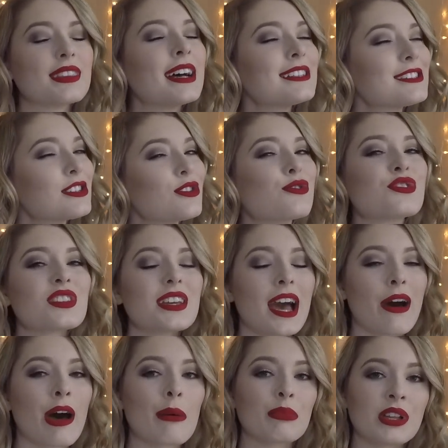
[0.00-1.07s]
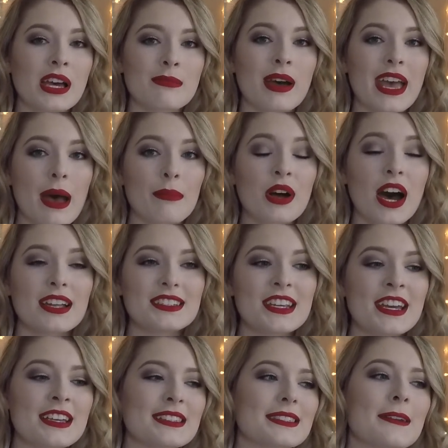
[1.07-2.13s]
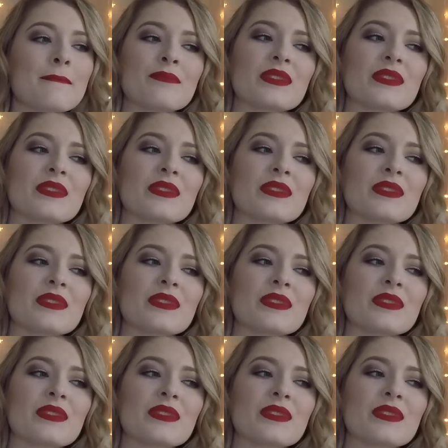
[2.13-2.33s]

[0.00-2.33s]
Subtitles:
That's usually how I plan my Epcot days.